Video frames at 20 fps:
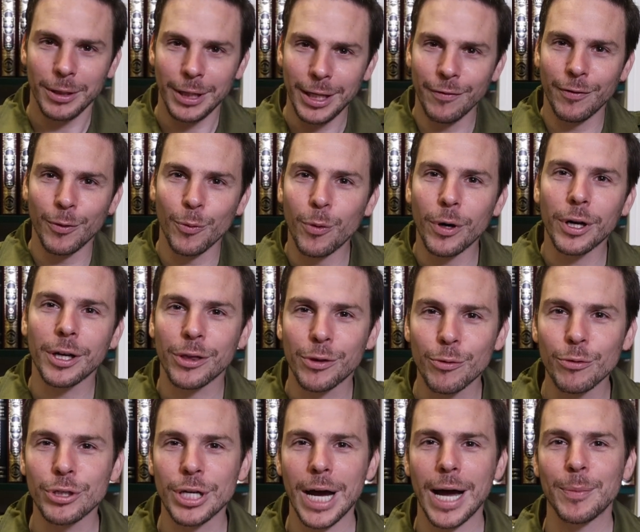even work
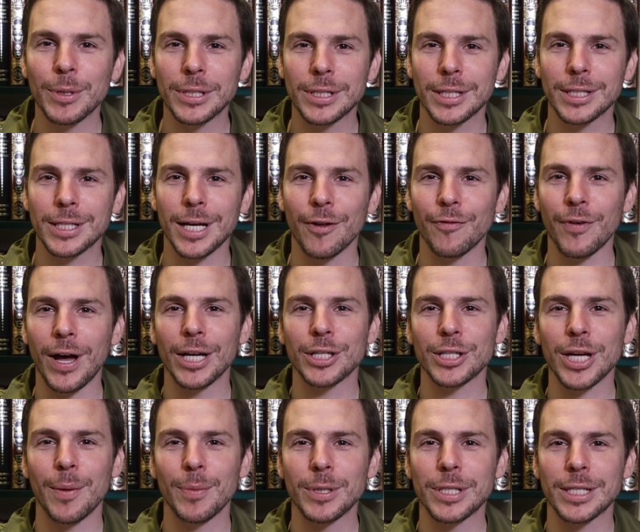through Shabbos itself. On
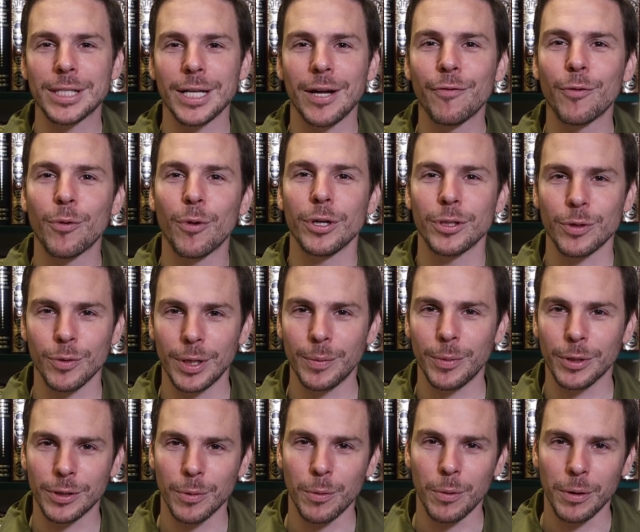Shabbos itself, we're also
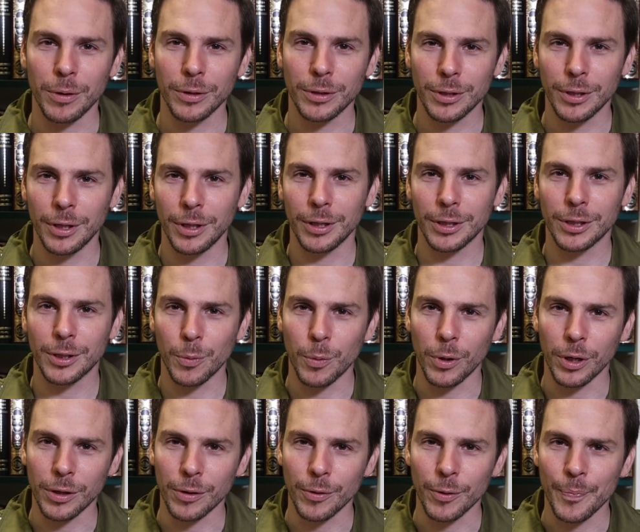able to
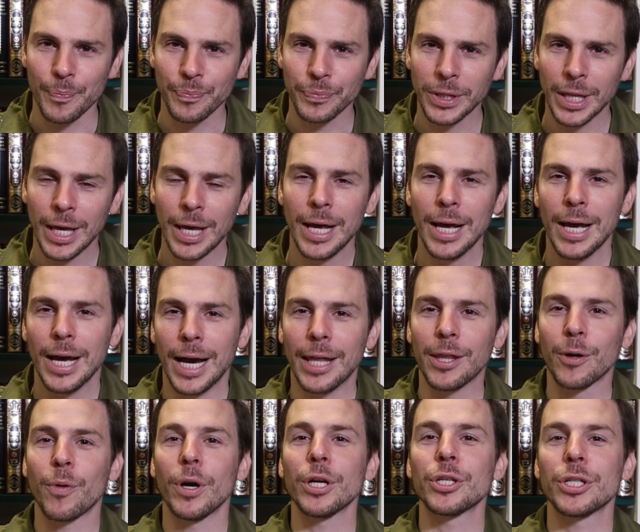work through. And
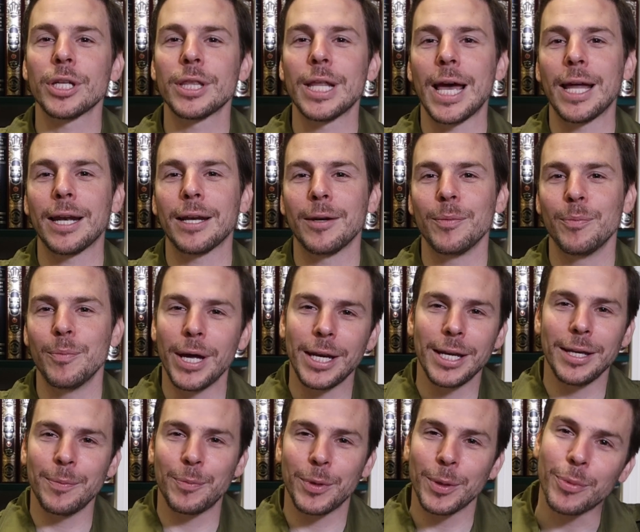the question that
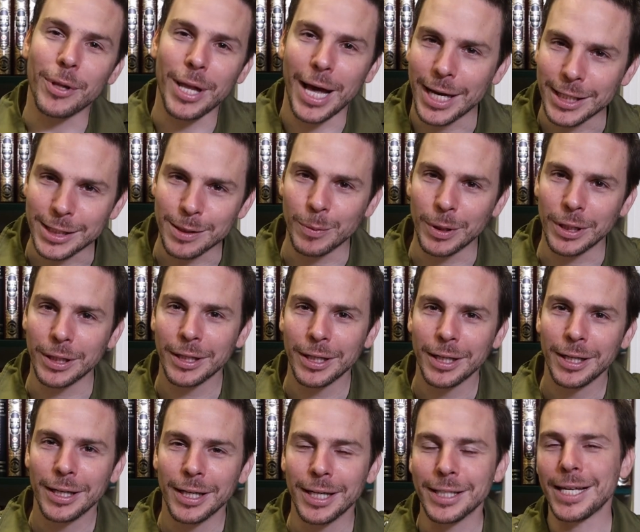many people ask me
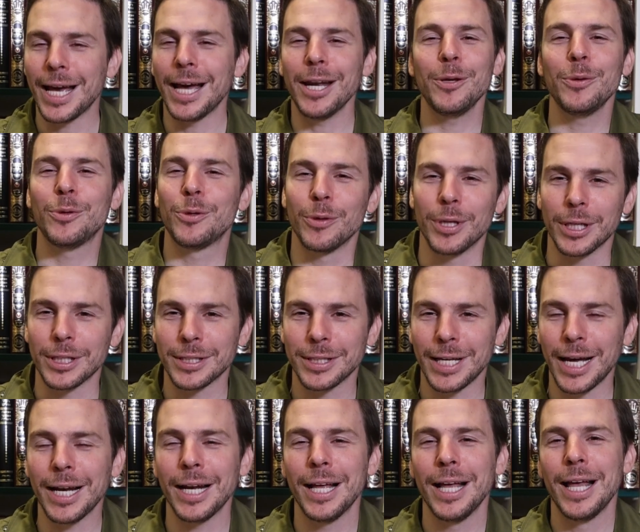is, how do you do this?
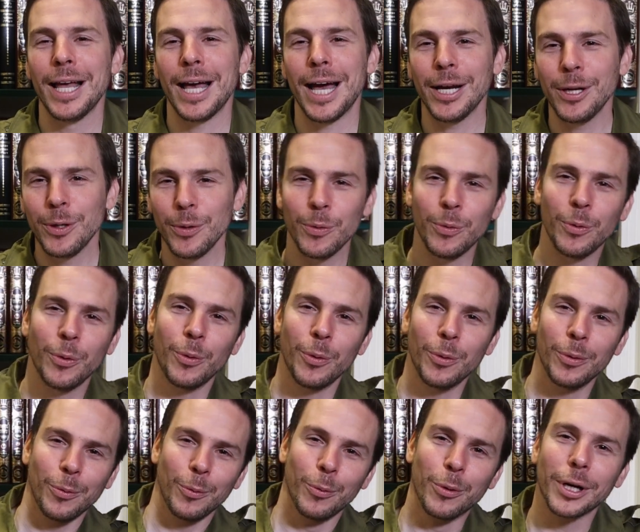How do you
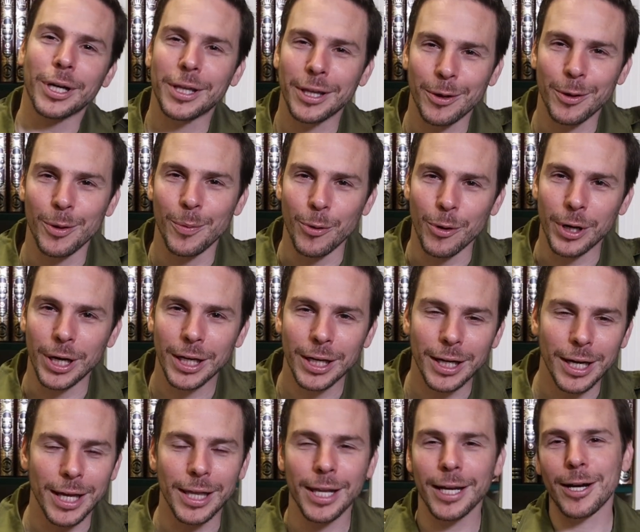work there in the
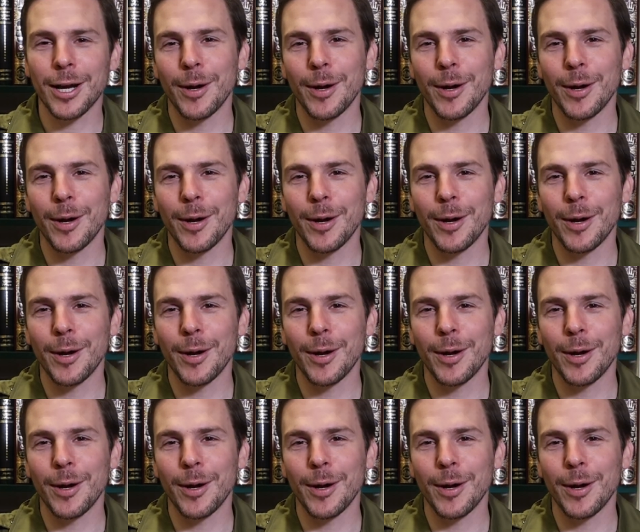morning and then